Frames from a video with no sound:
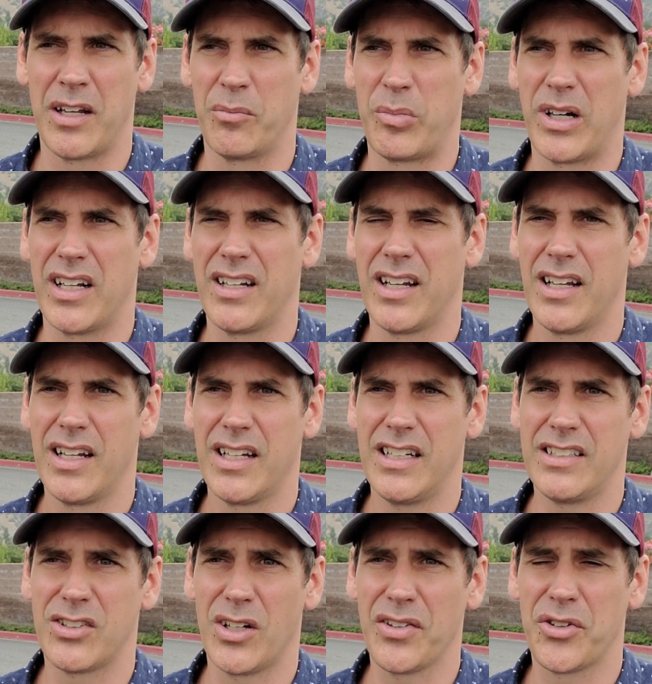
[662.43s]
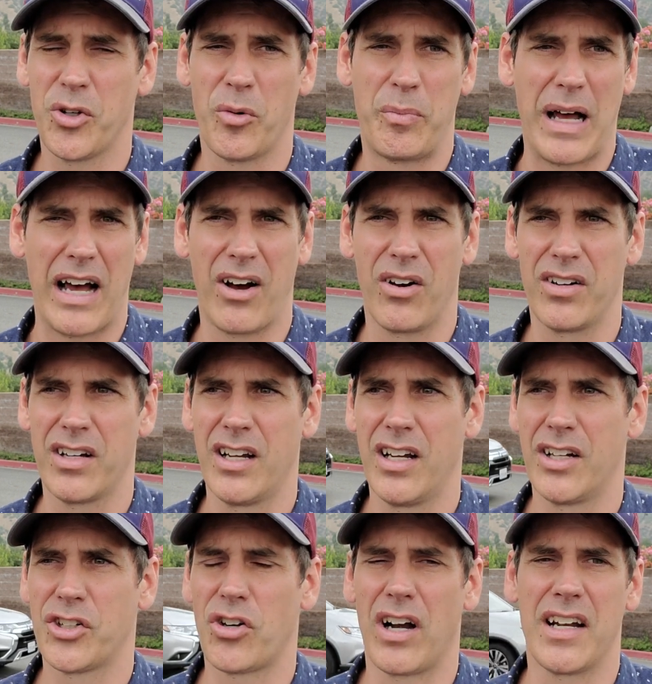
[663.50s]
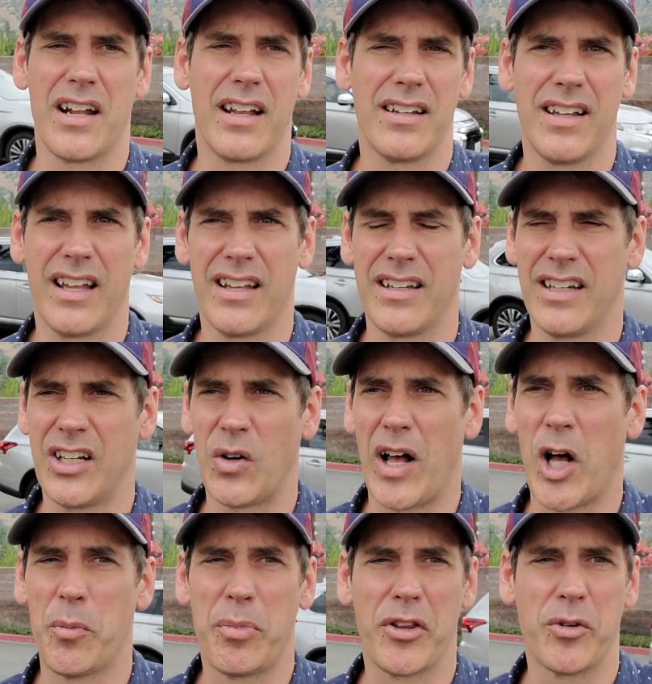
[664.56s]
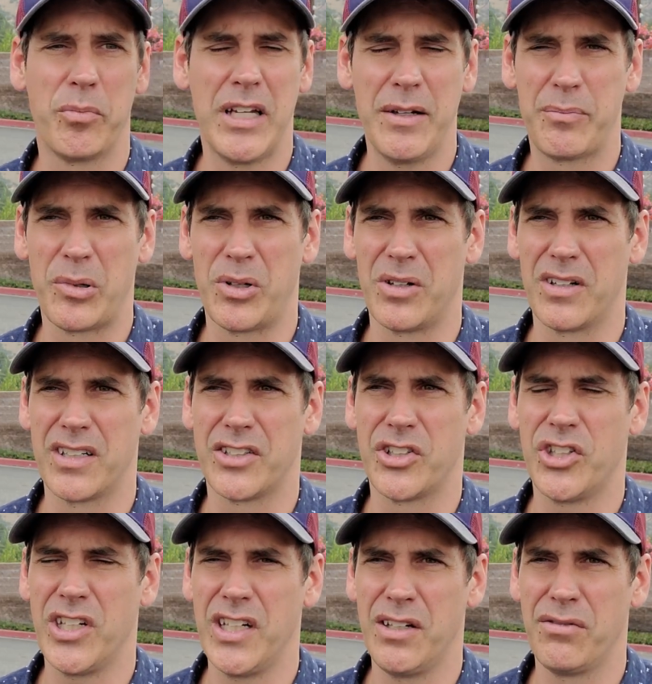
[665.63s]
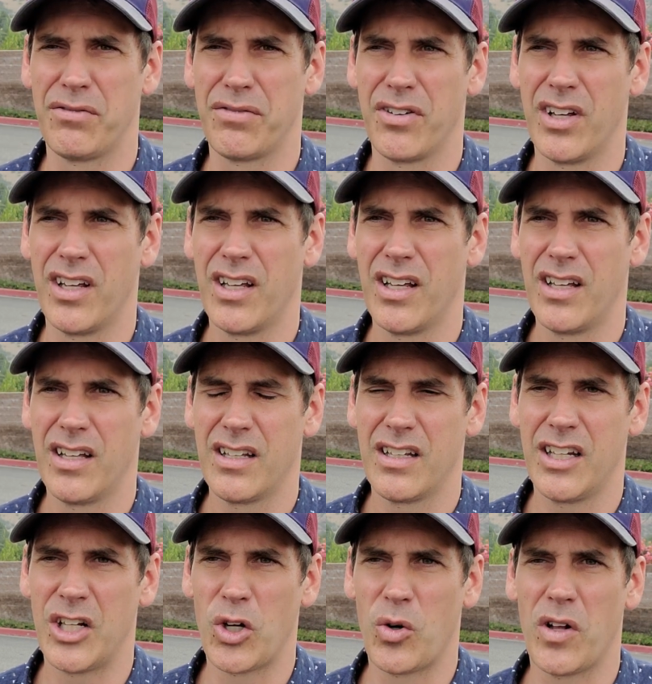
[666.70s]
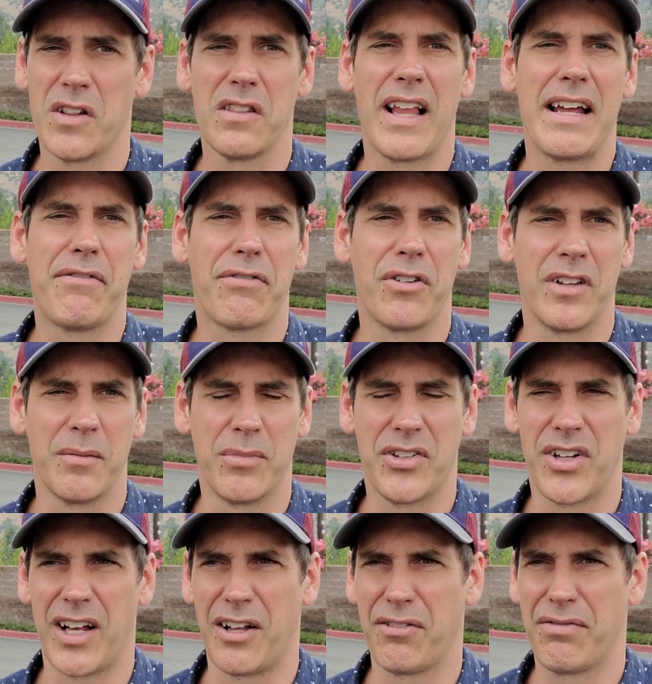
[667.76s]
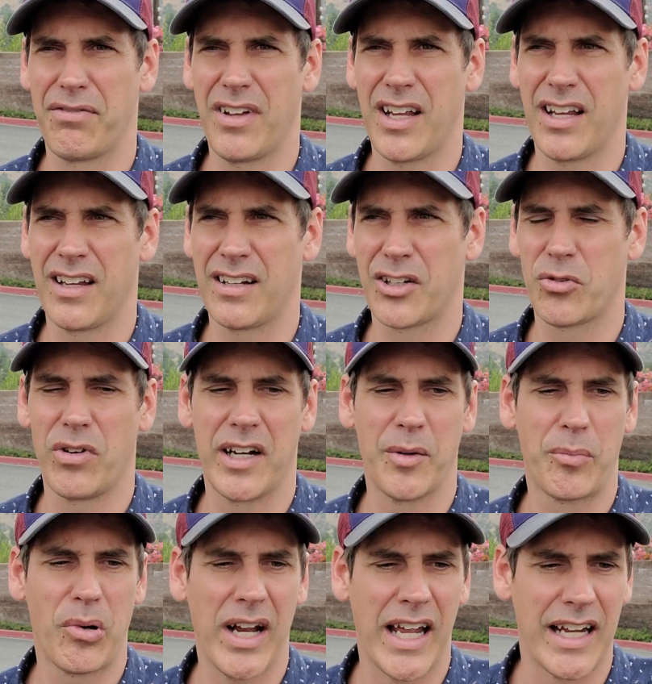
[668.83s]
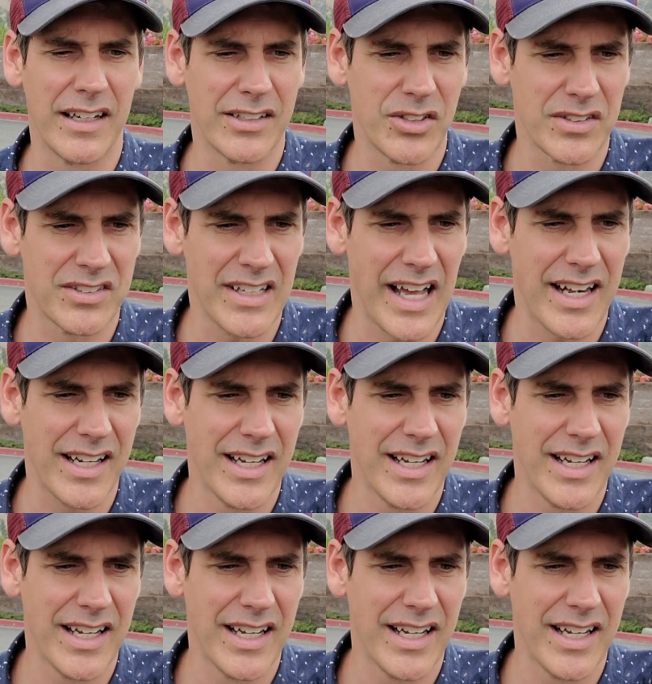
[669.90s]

but he's also about trying to help other people achieve a life for themselves and create a brand. So it's not